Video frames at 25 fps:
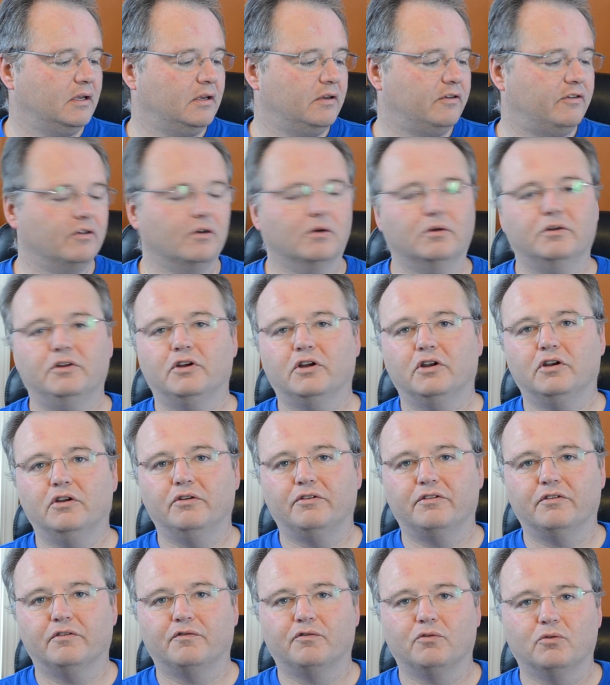So you can
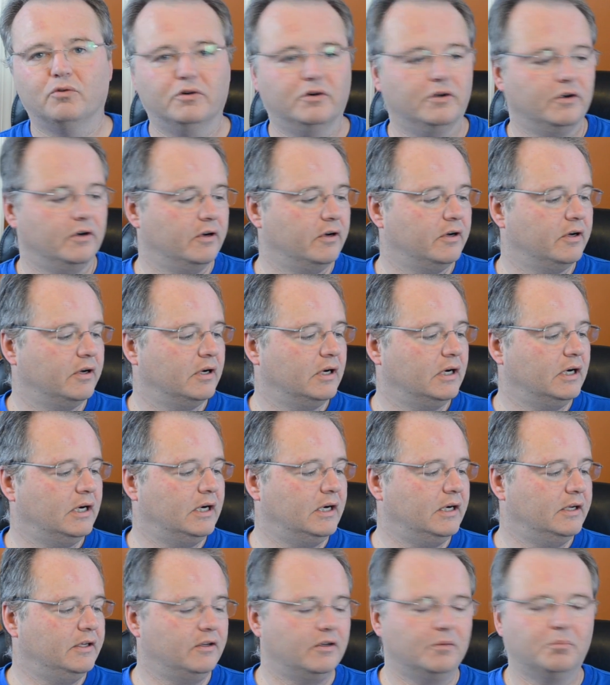use it for, you